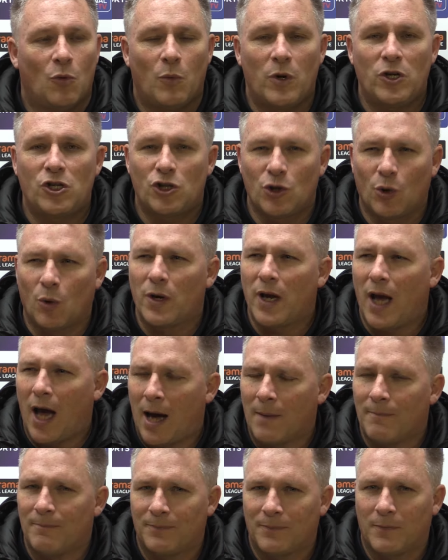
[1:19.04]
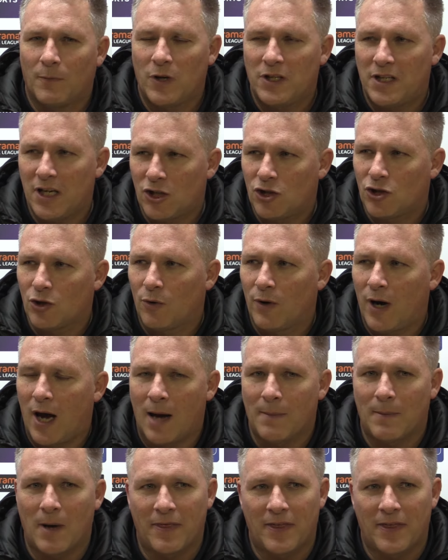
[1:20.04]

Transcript: we shored it up. We did shore it up.